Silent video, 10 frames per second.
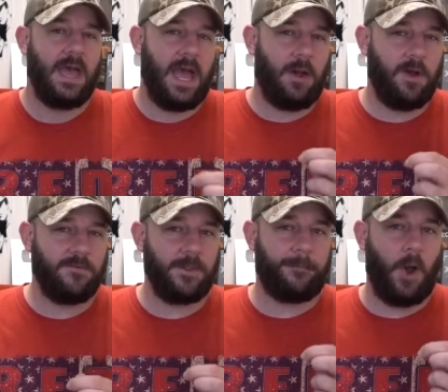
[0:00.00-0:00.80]

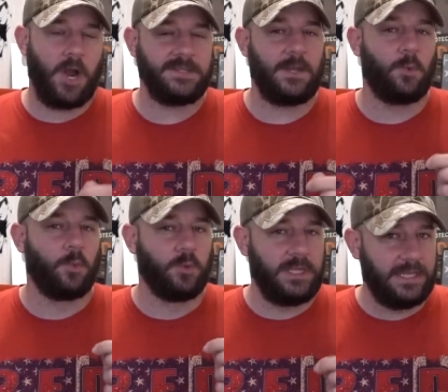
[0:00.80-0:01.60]
However, the part that
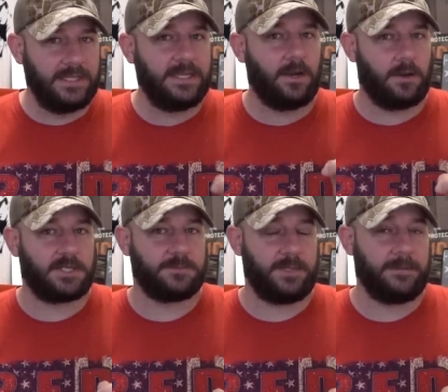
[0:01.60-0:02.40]
really
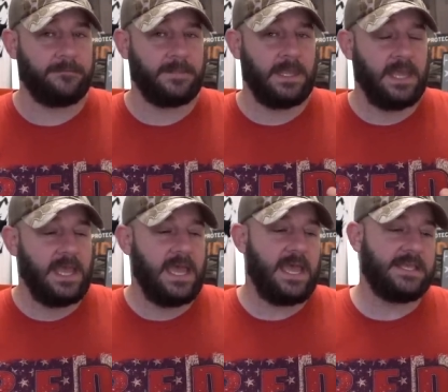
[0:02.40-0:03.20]
irks me
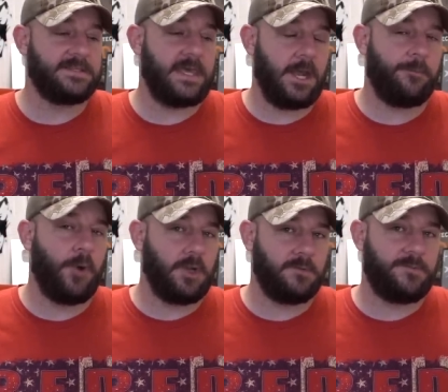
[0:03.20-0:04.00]
is they're
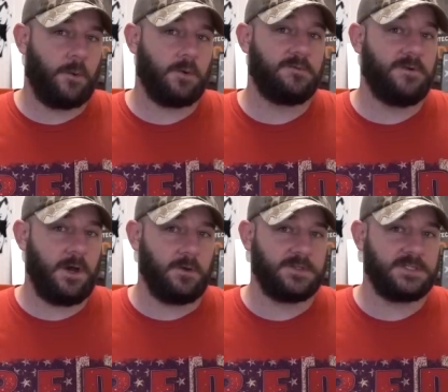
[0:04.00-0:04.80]
putting forward
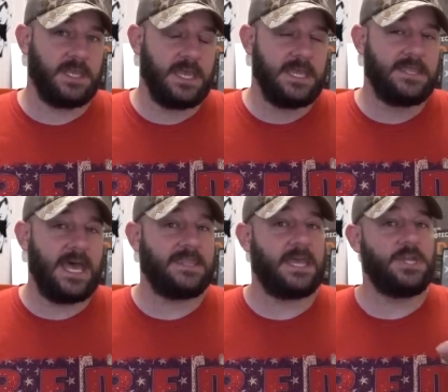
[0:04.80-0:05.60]
votes
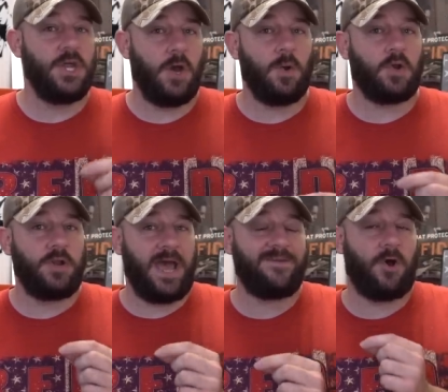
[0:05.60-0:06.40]
that they know are
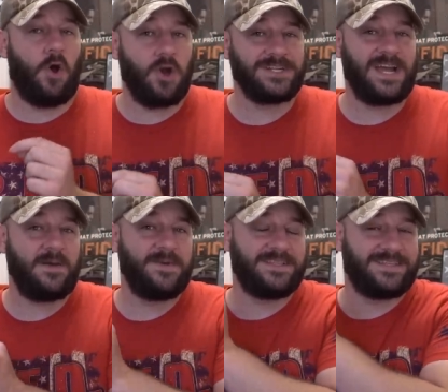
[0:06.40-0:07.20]
going to have a hard
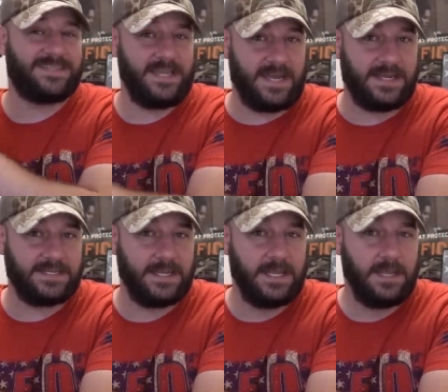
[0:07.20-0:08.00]
time in the
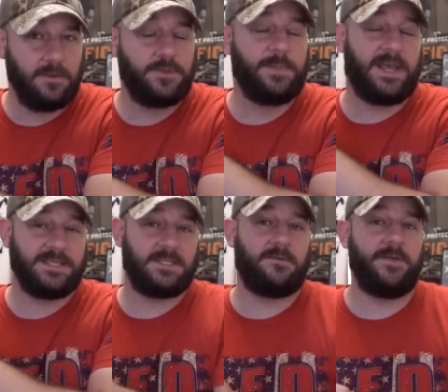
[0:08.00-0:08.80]
Senate
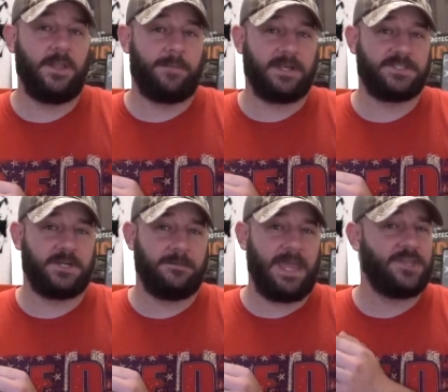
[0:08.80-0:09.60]
because of the
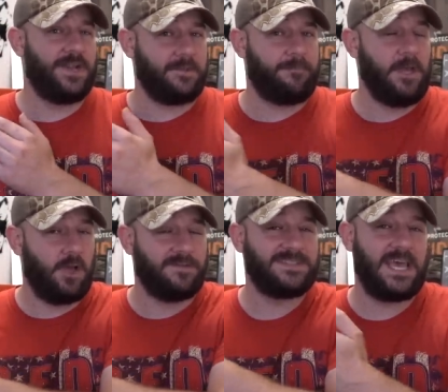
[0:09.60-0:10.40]
filibuster, and you have to peel
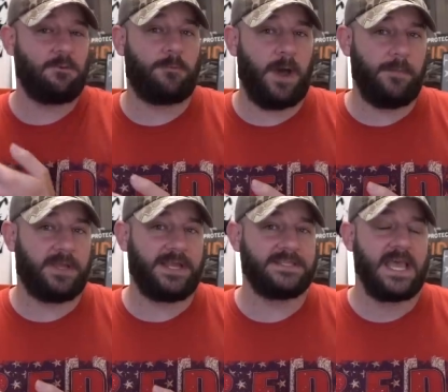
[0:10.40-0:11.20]
off 10
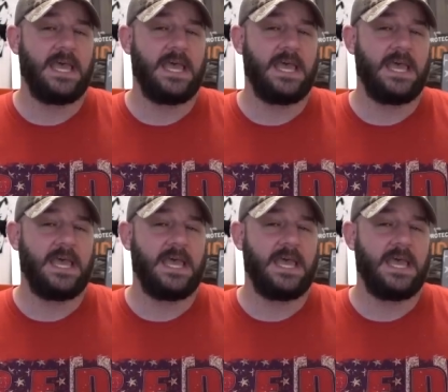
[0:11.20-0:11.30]
Republicans,